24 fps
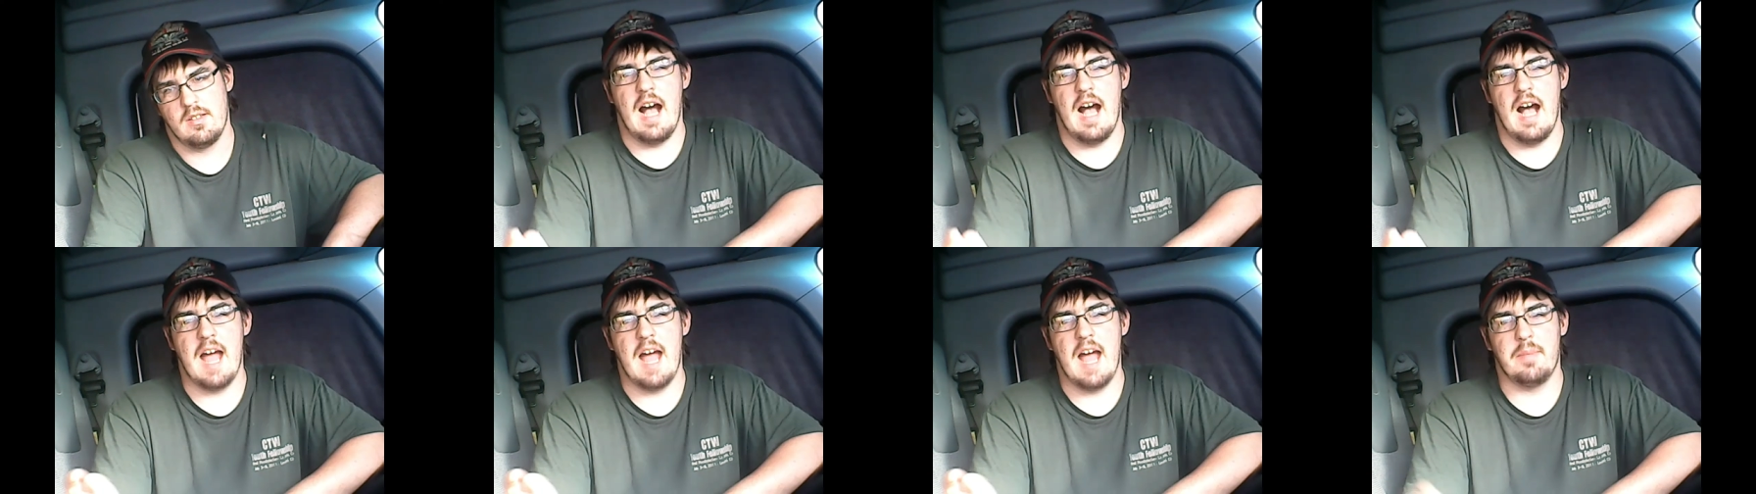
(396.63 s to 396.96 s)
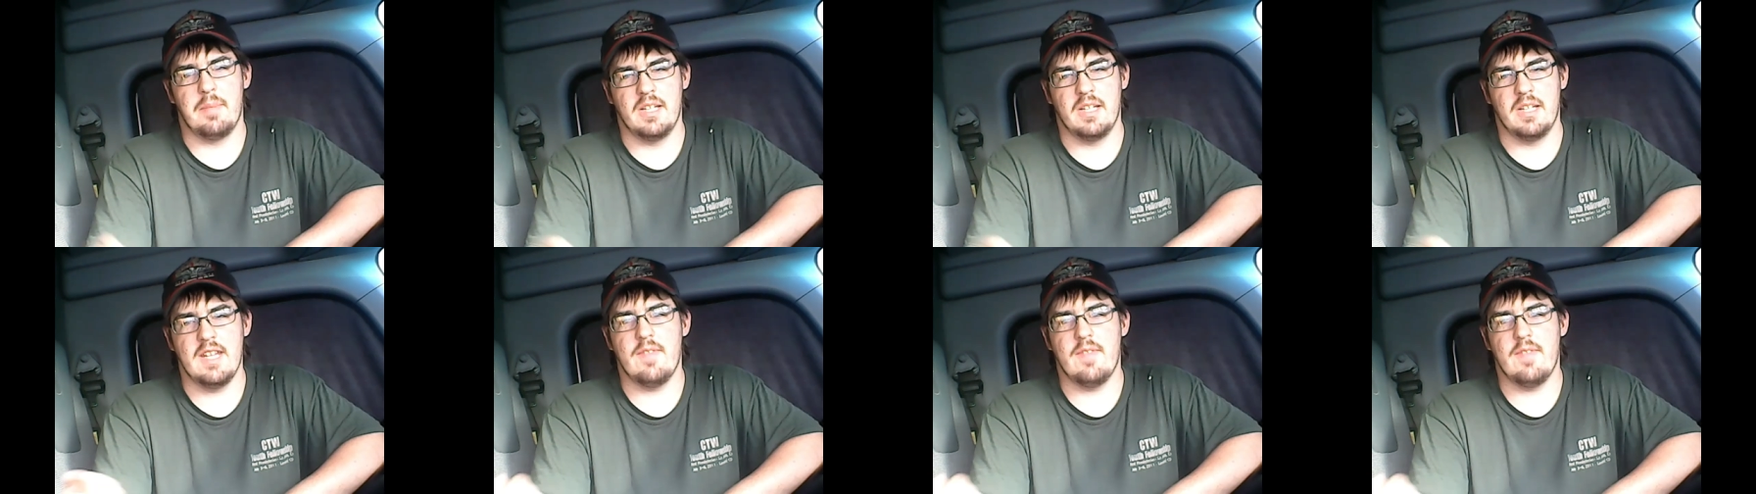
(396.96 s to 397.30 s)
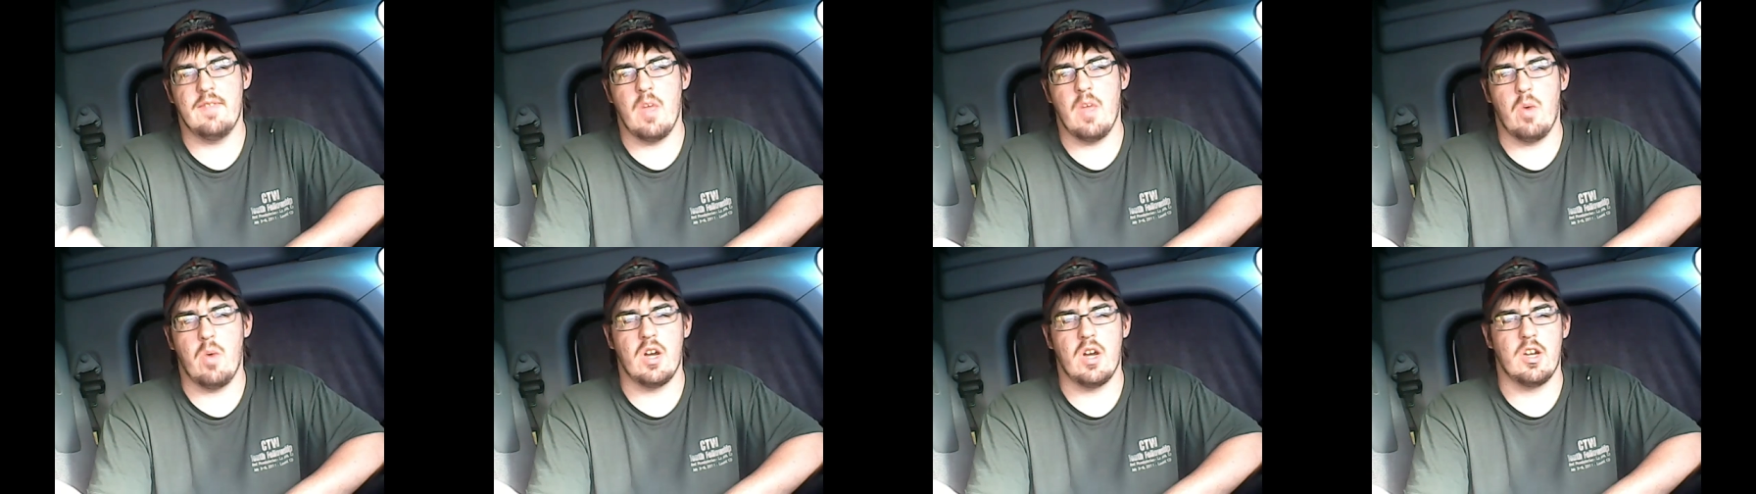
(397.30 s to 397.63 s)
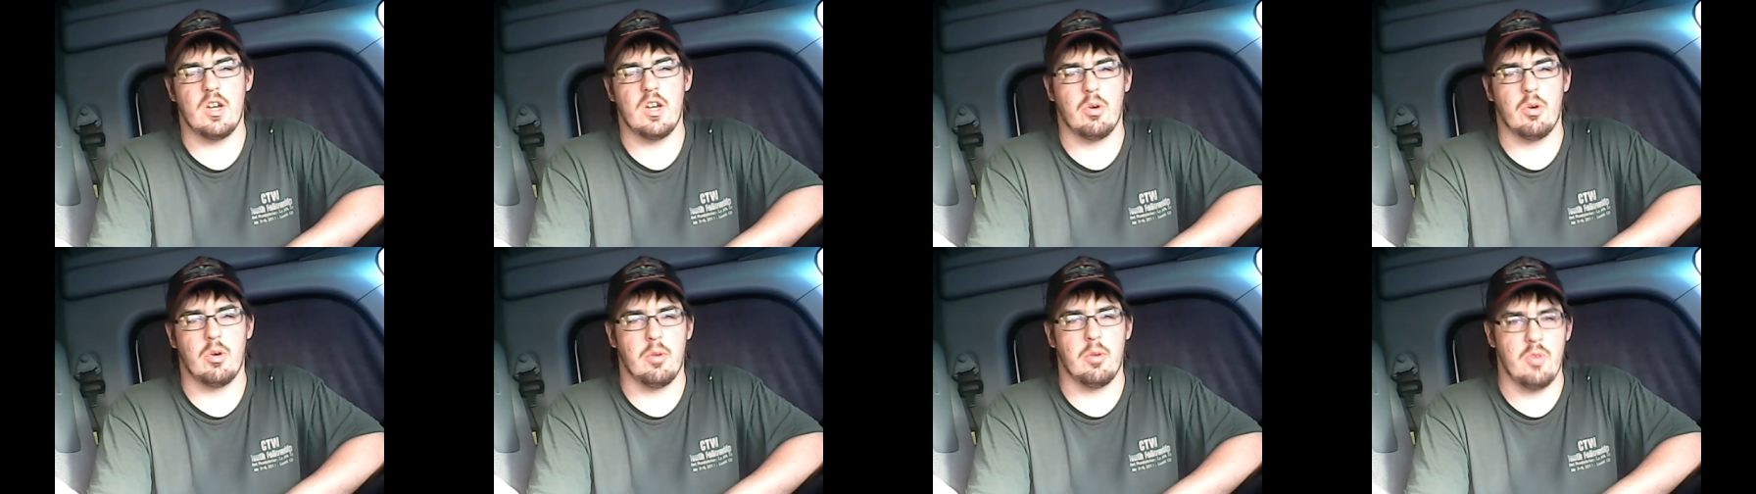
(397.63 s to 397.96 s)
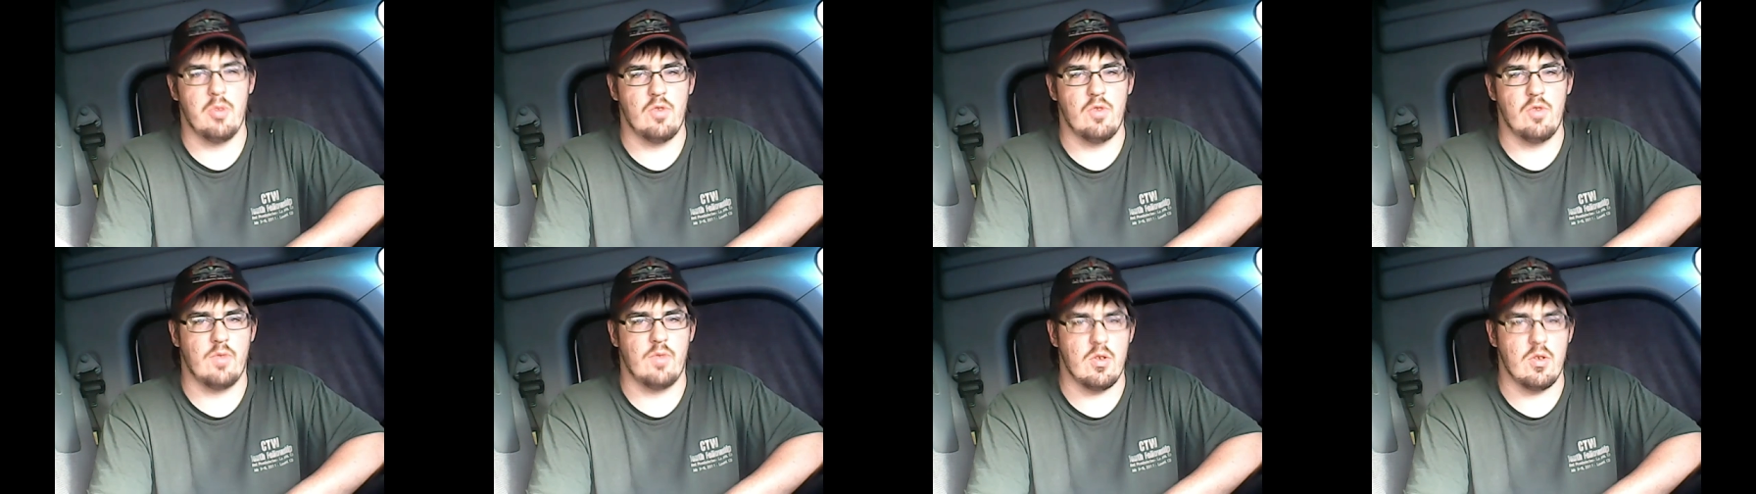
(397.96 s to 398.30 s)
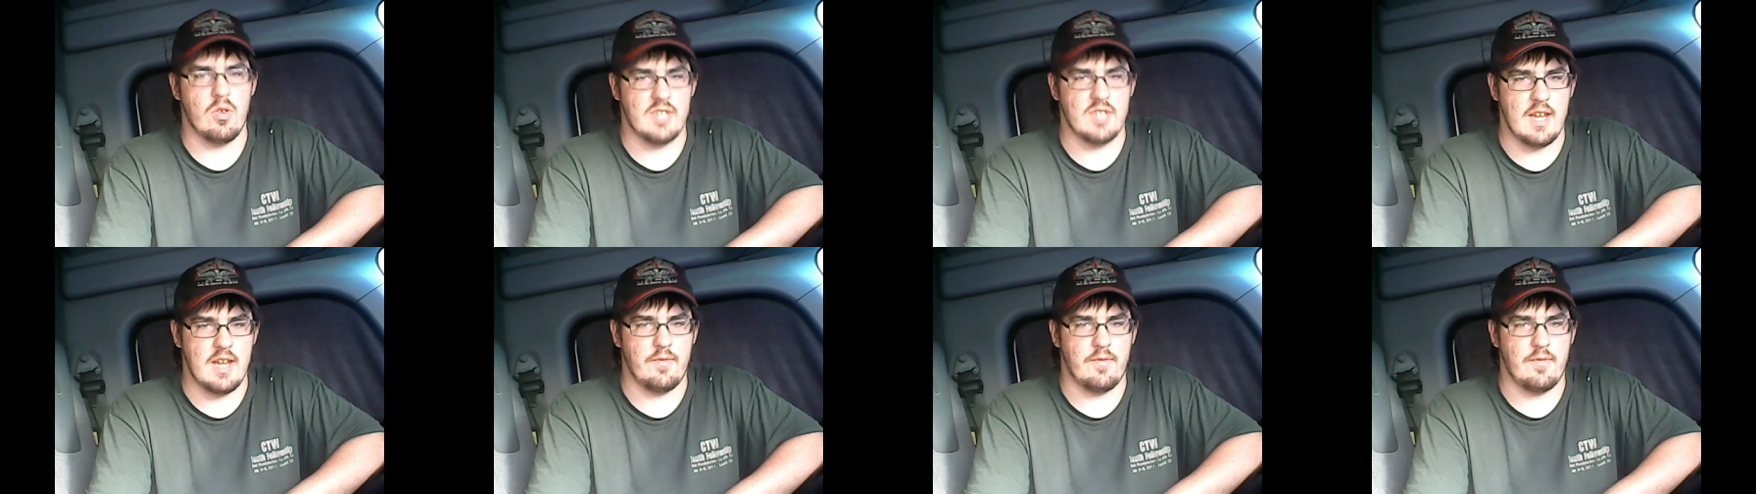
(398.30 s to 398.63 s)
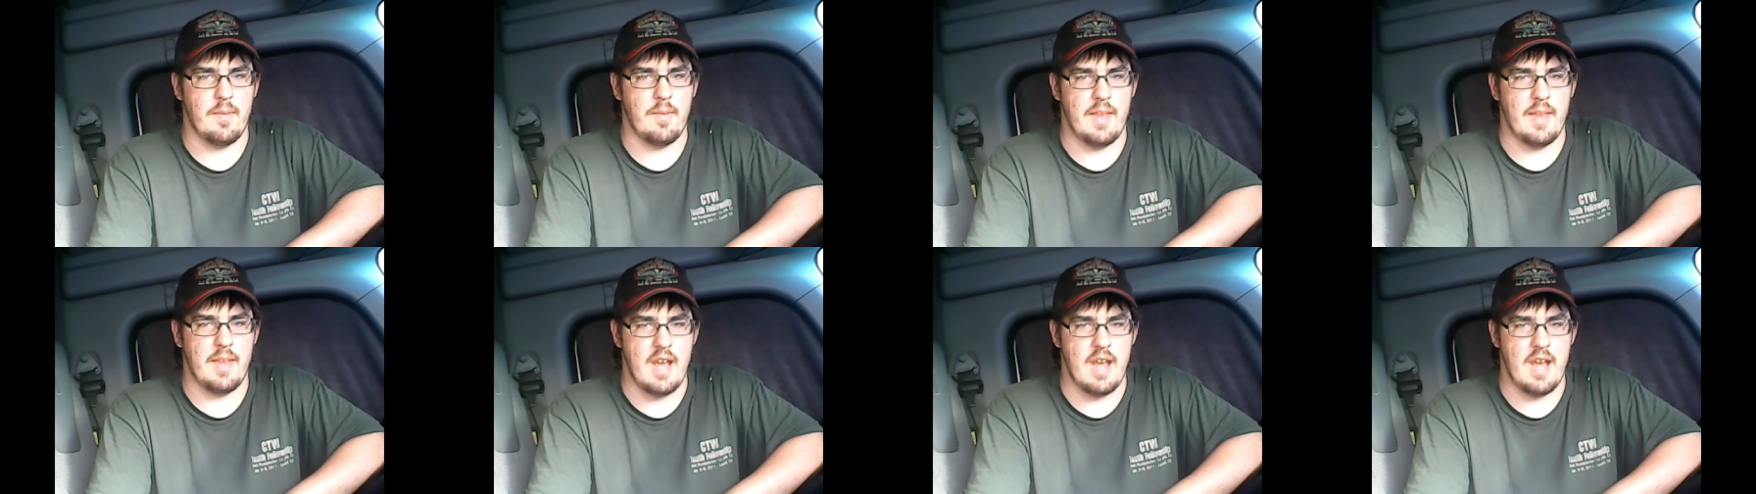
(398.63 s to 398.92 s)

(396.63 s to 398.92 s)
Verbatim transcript: I believe they wanted to remove Roseanne from the